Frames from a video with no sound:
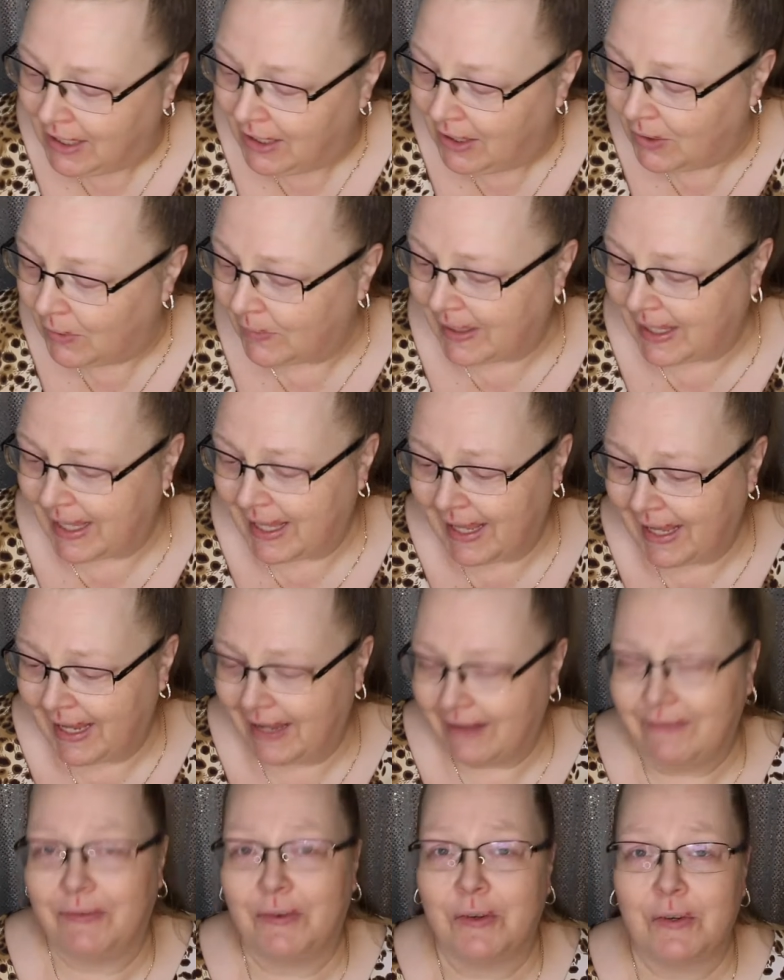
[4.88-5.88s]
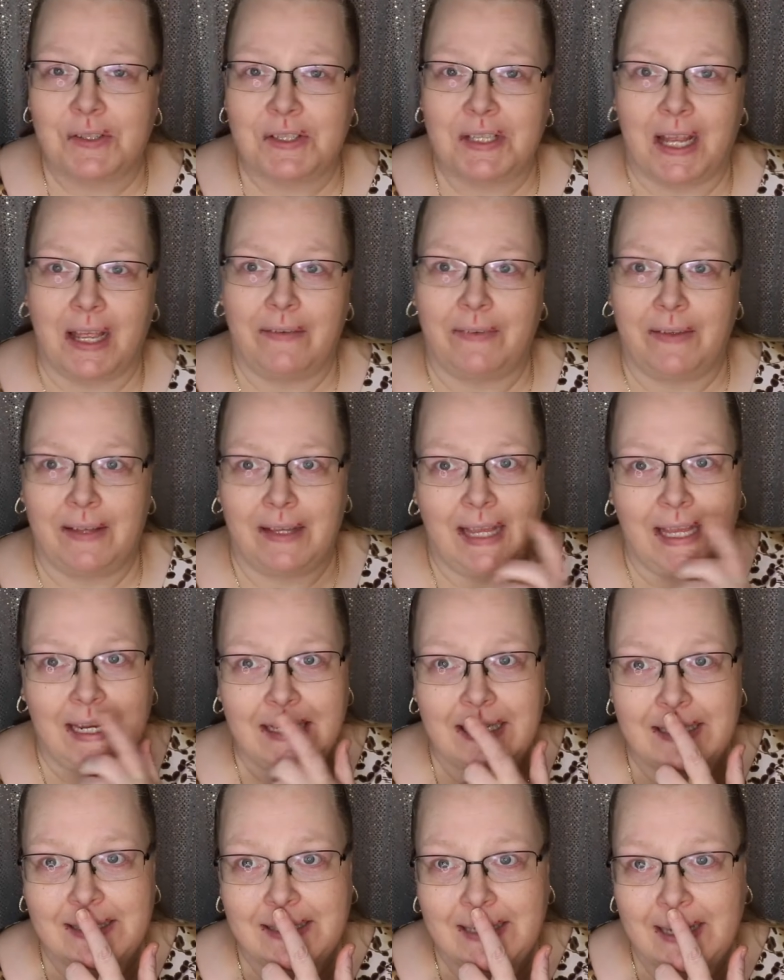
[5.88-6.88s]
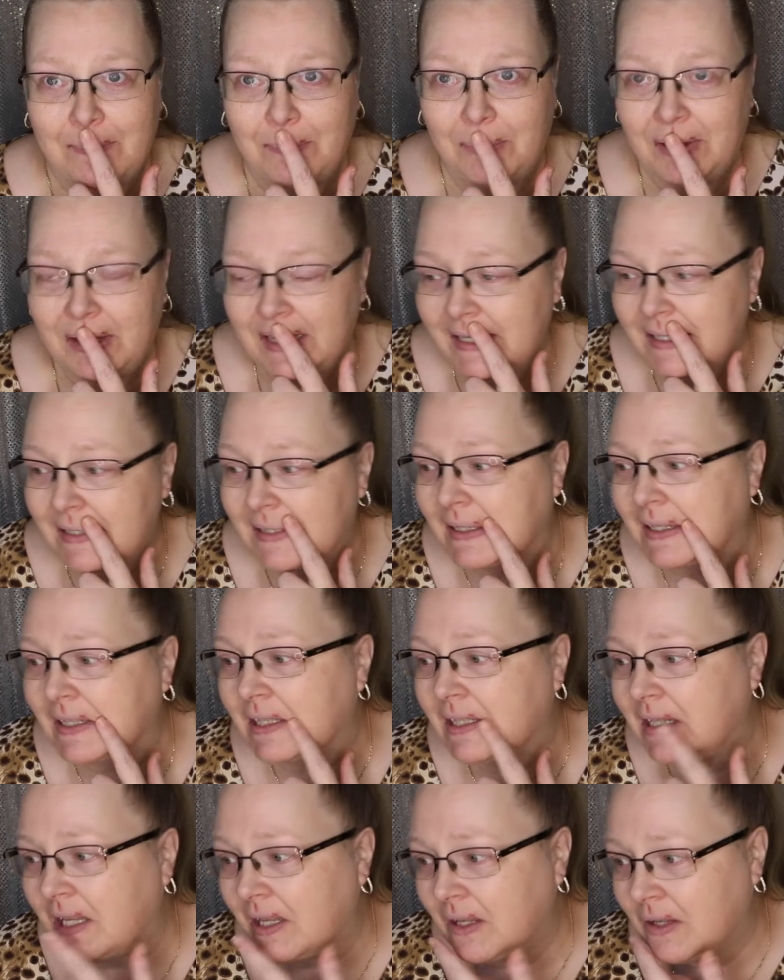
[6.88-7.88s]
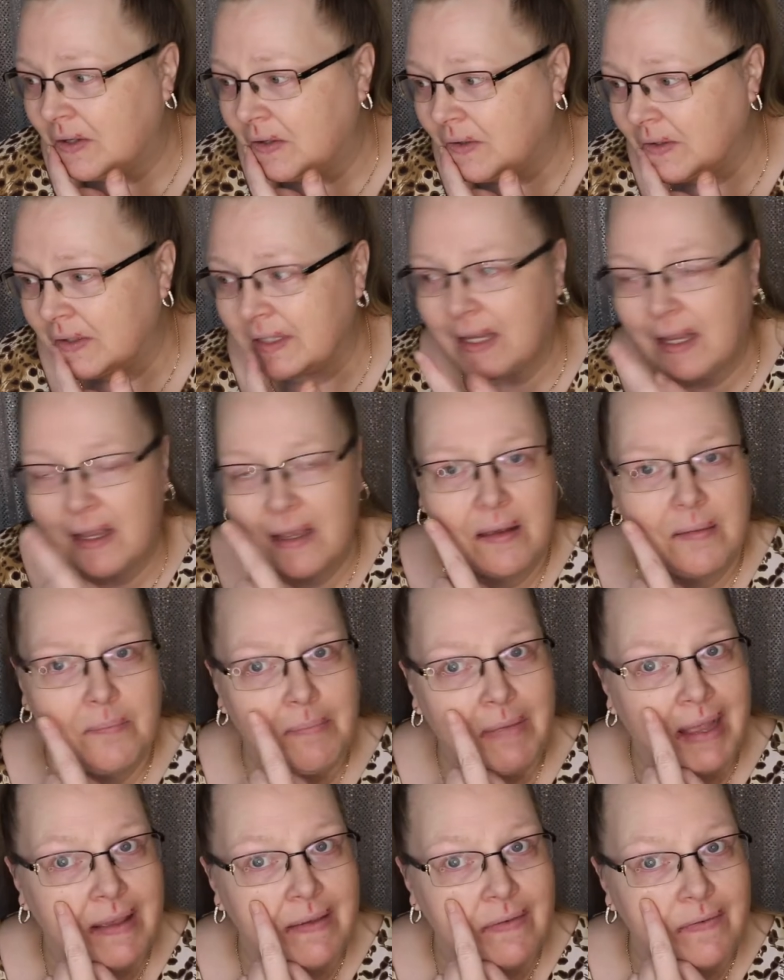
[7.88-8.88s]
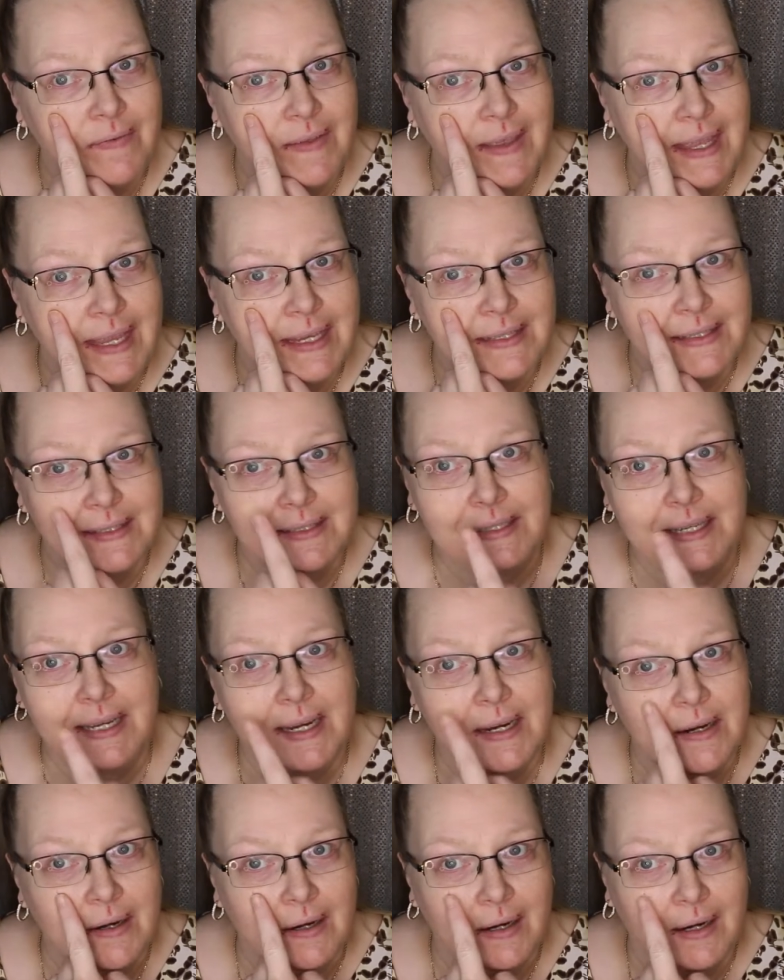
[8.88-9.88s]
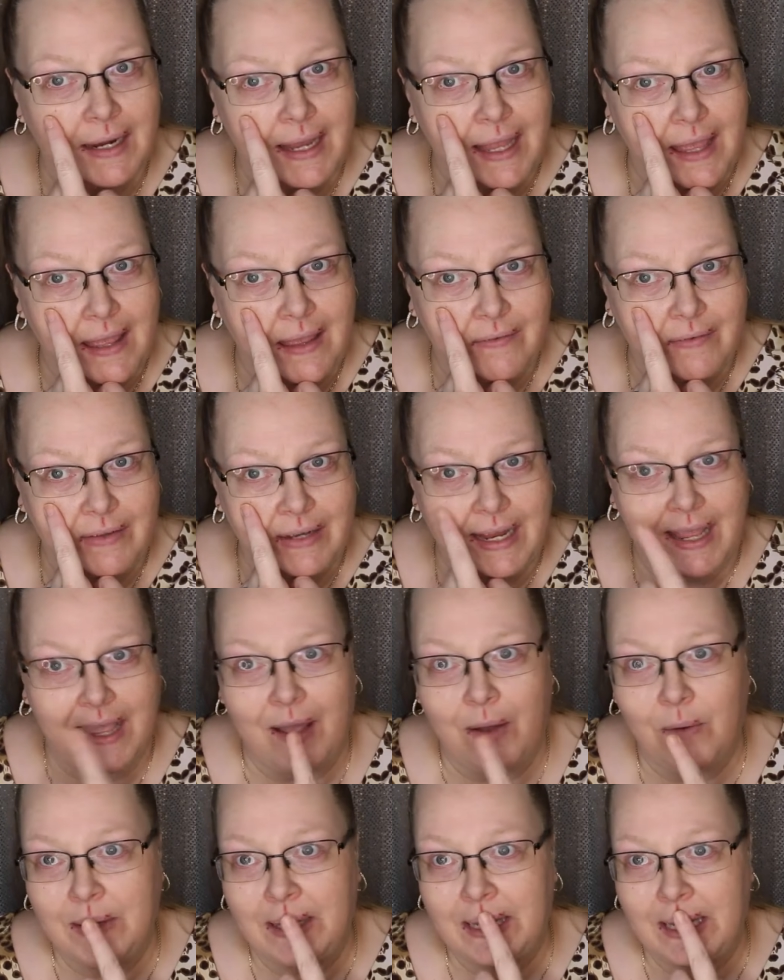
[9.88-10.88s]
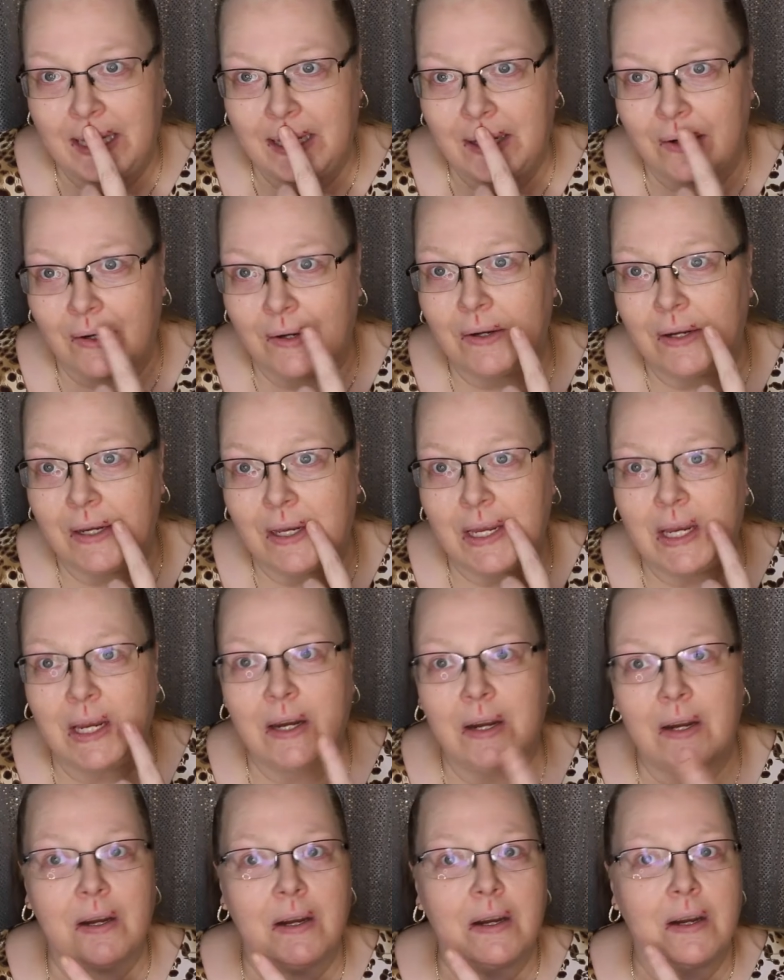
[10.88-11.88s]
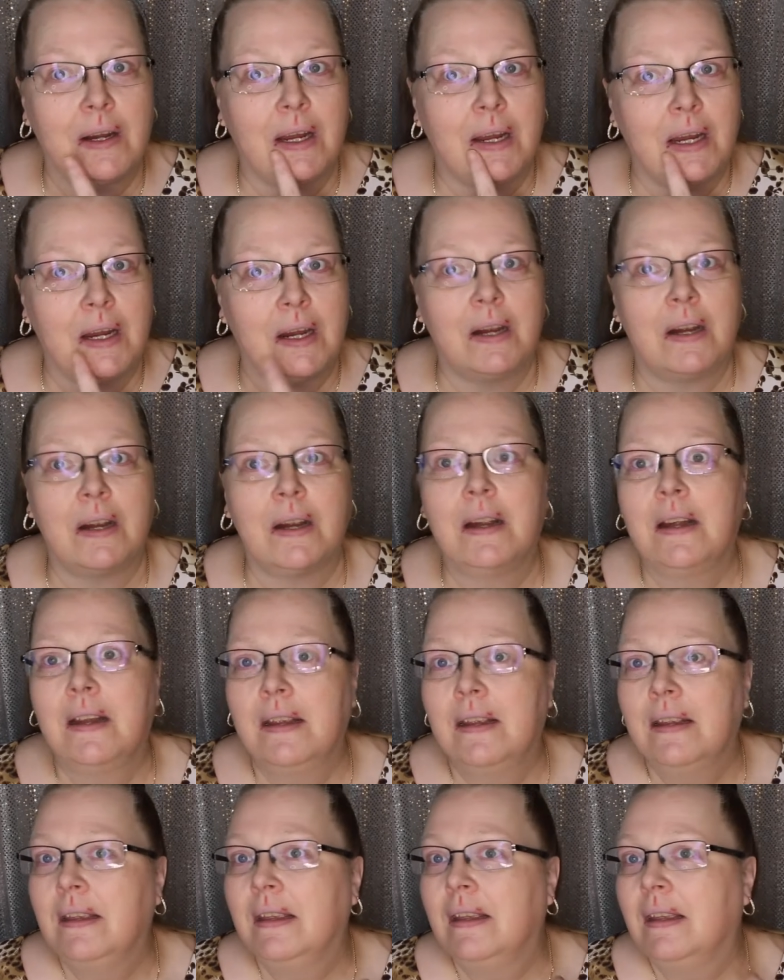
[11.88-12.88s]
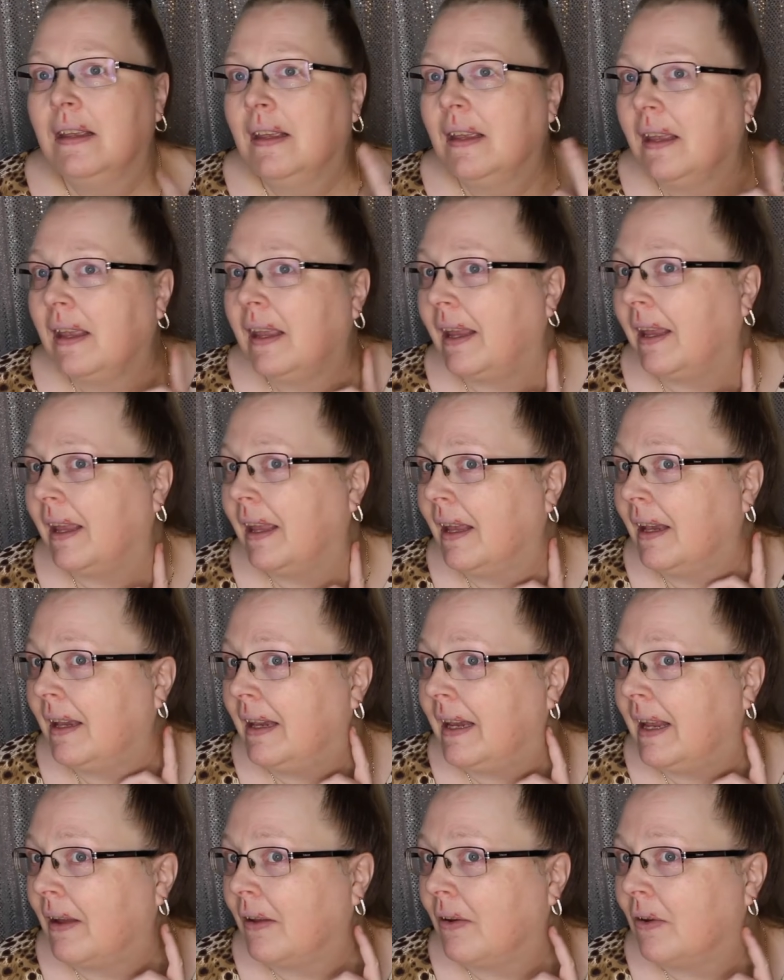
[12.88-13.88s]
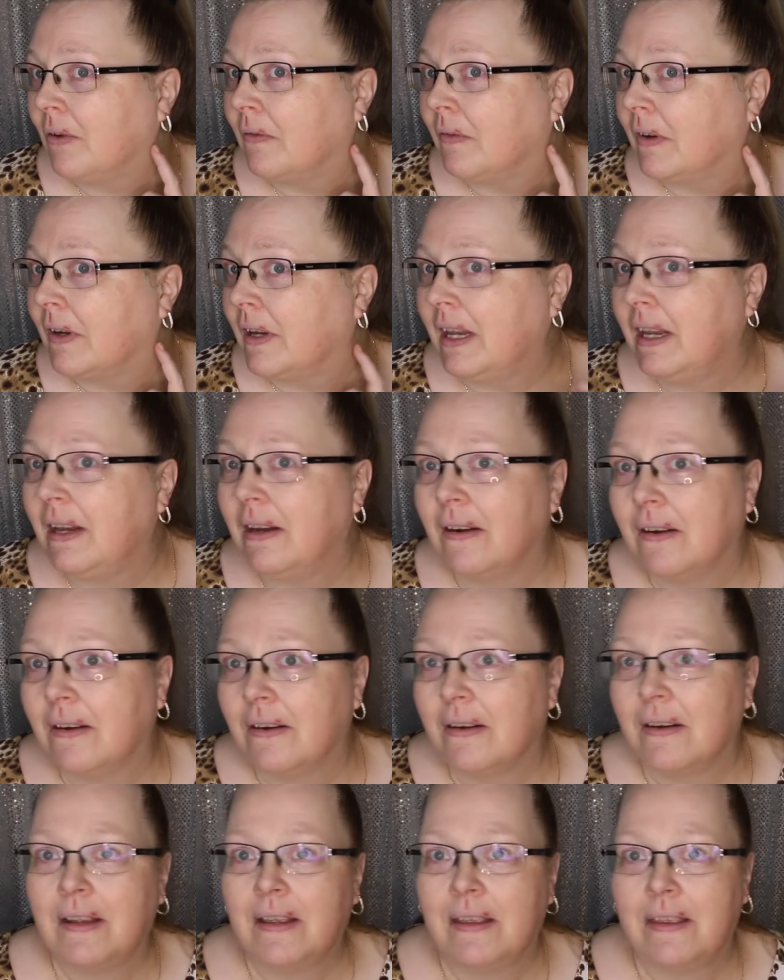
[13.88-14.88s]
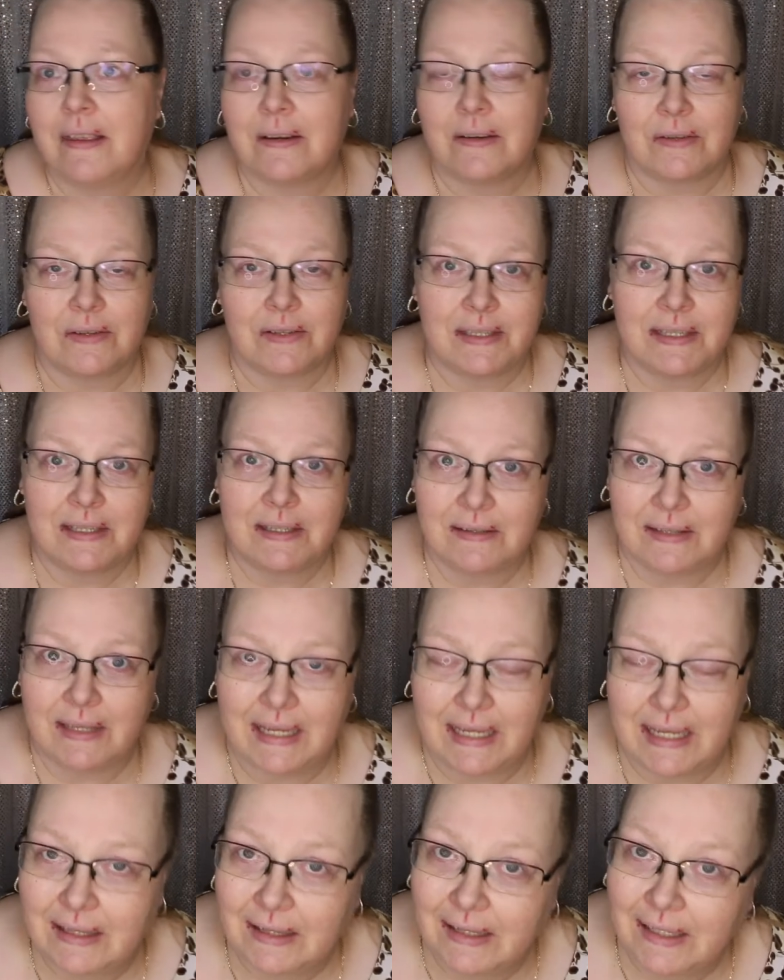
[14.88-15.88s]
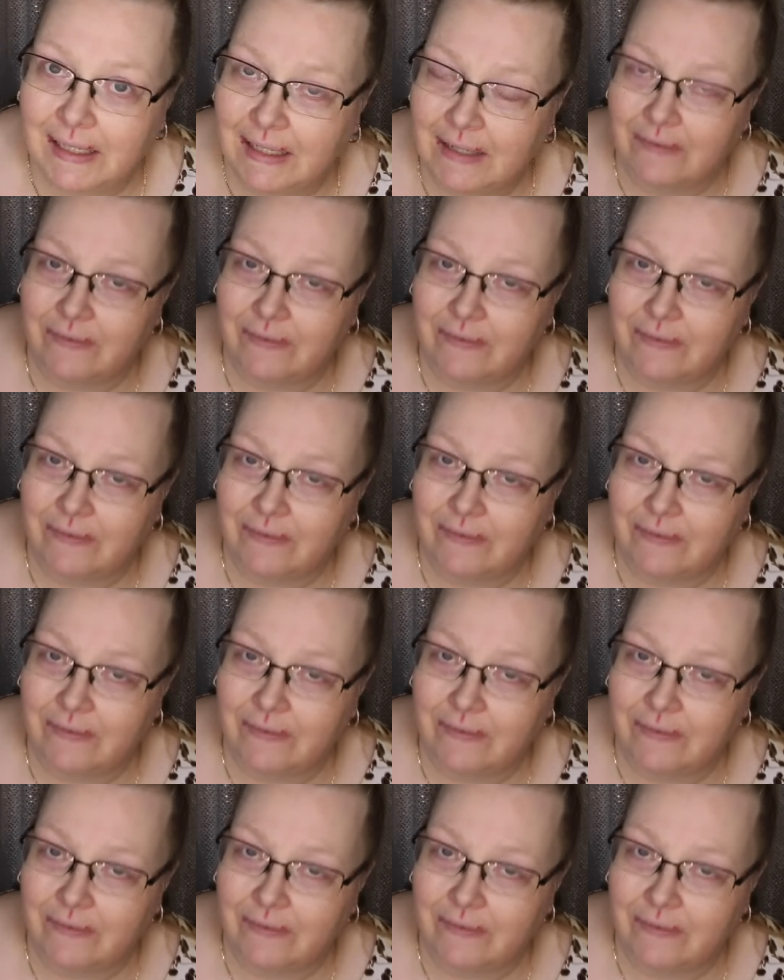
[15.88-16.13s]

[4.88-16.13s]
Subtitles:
Okay, first off I'd like to say please excuse my face here. I have an owie here, and down over here that are still healing.